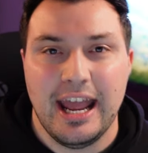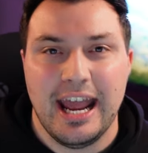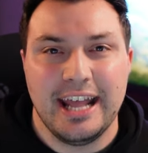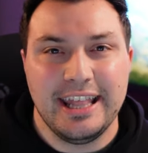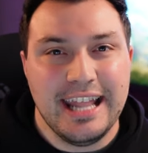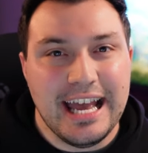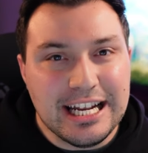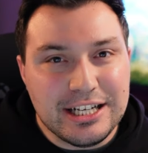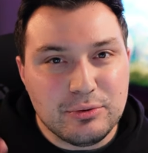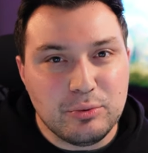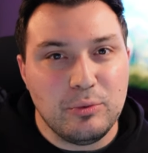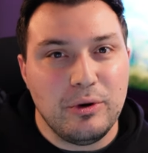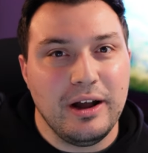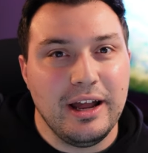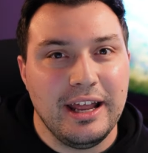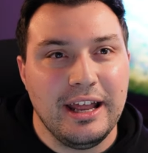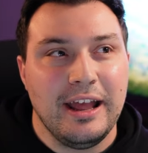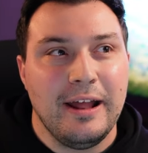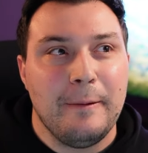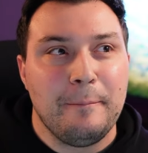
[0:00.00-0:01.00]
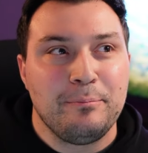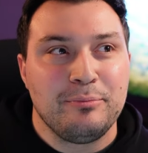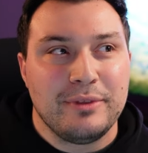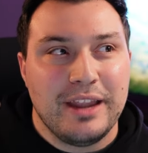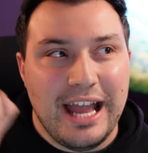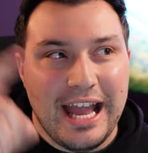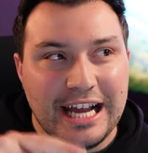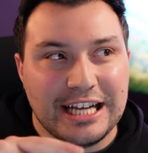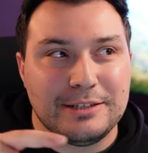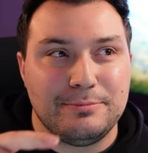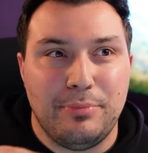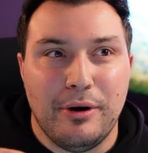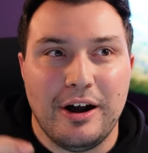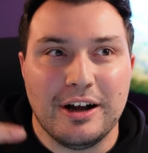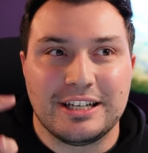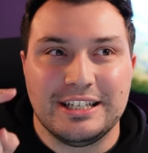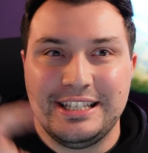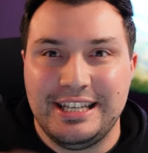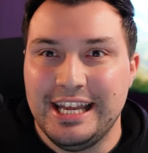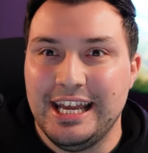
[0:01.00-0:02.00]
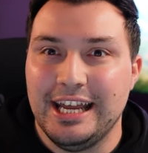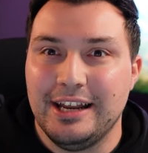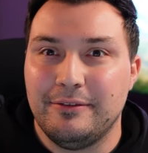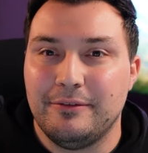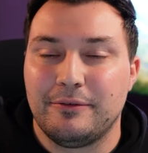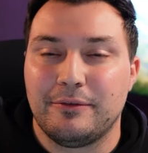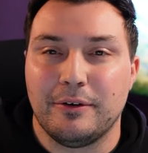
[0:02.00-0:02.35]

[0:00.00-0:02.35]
And that's what Xbox did.